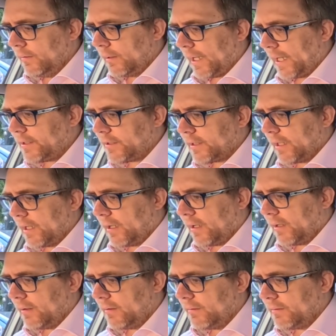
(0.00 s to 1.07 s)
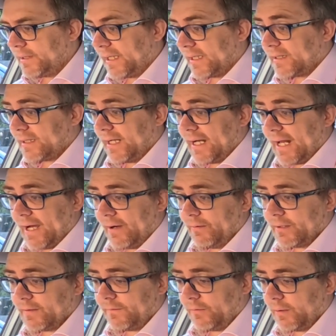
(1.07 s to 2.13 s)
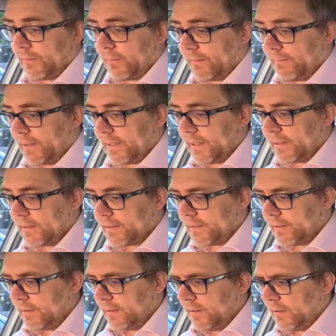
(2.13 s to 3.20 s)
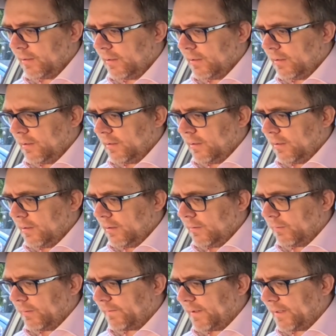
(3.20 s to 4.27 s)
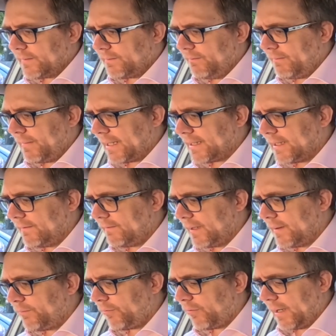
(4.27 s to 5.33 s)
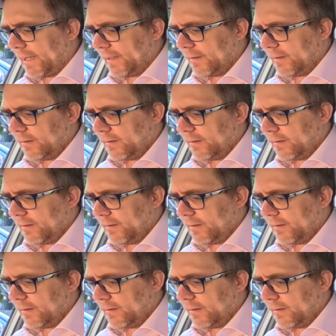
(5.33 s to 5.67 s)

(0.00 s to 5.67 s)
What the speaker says: HDR, 16 hours, 41 minutes. With this massively bright